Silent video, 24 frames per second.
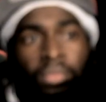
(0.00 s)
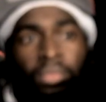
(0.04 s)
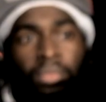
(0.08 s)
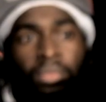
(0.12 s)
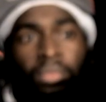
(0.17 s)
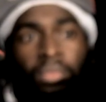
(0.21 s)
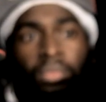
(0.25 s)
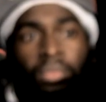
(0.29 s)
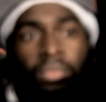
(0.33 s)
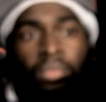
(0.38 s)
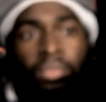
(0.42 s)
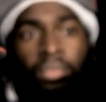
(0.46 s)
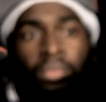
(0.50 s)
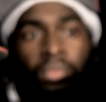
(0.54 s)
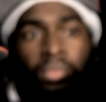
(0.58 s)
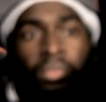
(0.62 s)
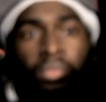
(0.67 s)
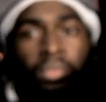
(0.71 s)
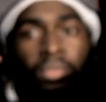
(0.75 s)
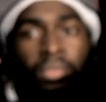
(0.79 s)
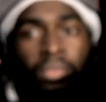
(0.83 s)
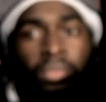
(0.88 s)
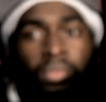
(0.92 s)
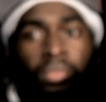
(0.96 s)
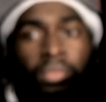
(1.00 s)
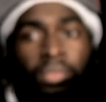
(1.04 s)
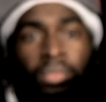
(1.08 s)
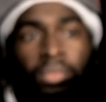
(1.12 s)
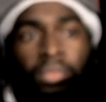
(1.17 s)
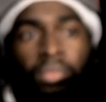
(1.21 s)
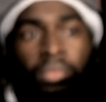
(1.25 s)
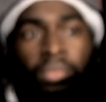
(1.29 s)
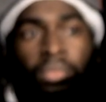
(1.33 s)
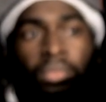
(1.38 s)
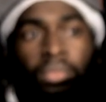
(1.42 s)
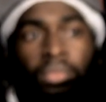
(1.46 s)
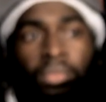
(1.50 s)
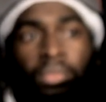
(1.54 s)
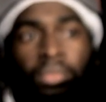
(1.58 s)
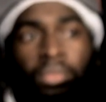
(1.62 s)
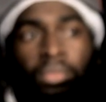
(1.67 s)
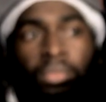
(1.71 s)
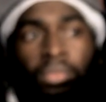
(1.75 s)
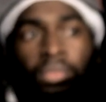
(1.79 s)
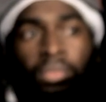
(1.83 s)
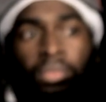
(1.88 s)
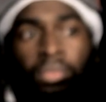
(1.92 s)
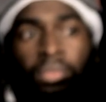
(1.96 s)

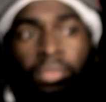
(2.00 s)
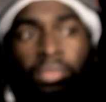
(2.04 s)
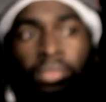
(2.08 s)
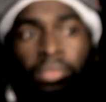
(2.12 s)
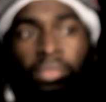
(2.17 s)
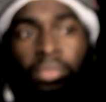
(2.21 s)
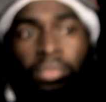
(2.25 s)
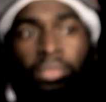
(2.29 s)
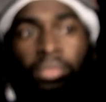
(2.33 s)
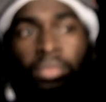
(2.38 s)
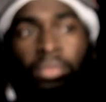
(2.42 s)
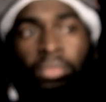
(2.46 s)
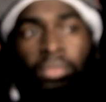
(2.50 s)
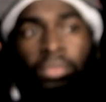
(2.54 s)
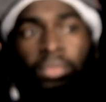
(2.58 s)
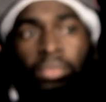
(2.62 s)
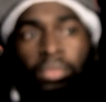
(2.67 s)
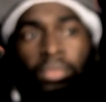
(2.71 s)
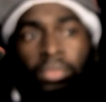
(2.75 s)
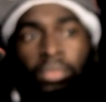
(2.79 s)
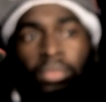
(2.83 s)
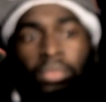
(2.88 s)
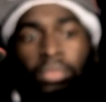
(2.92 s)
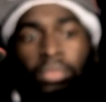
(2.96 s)
The person shown says nothing.